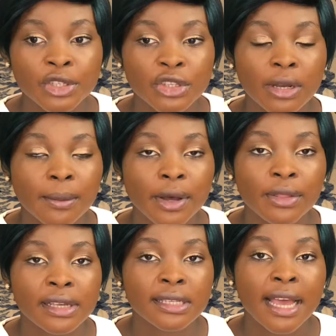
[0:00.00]
talk
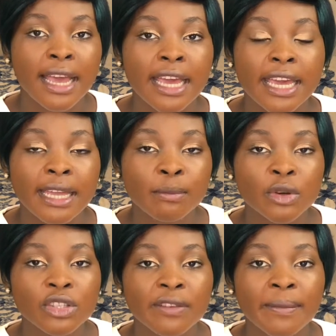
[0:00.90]
about this in
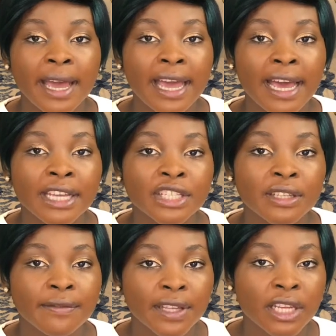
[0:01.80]
most of my
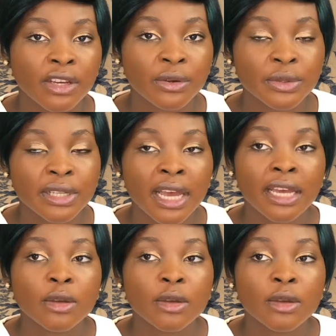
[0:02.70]
hygiene videos.